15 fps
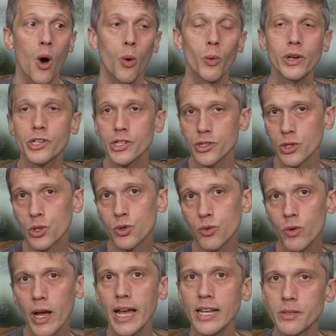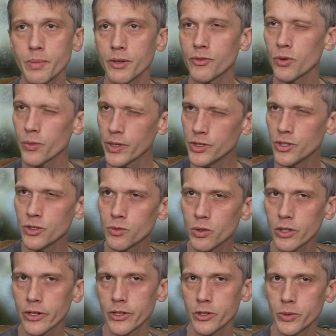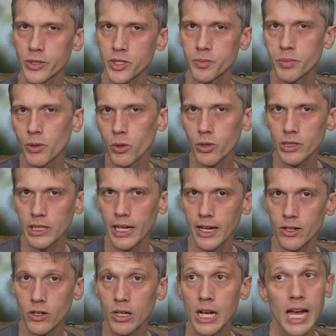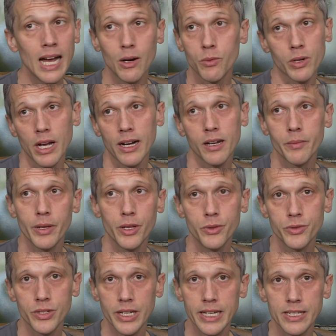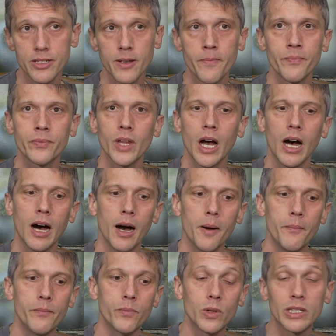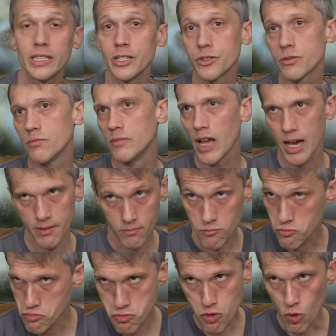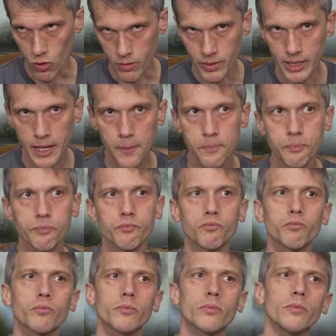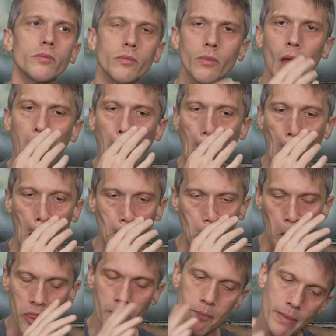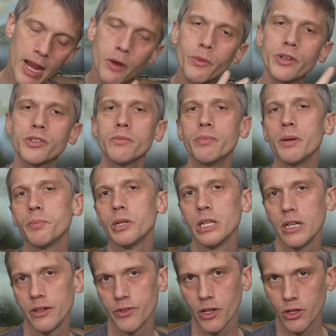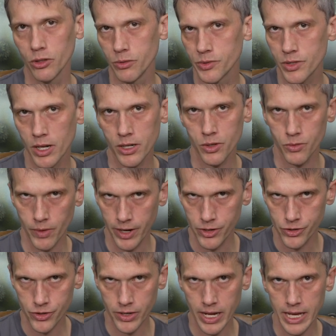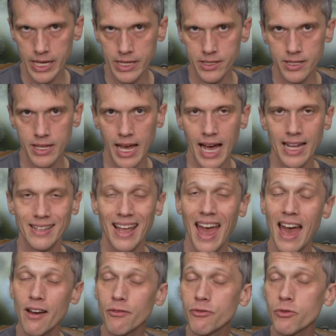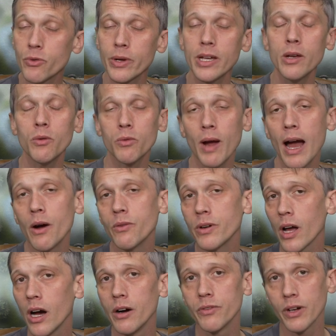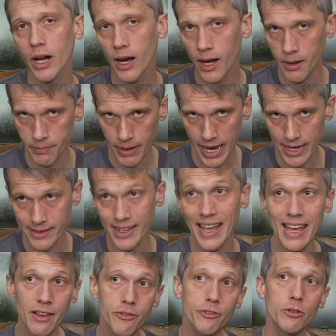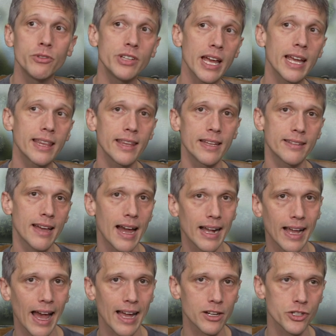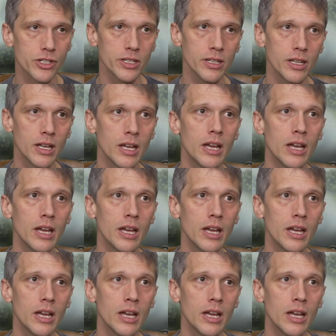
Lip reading: which is great, but for reasons we're going to explore later, we're not going to be using it, at least not normally. The main reason people love the Gloomstalker Ranger is that every round of combat, if you take the attack action,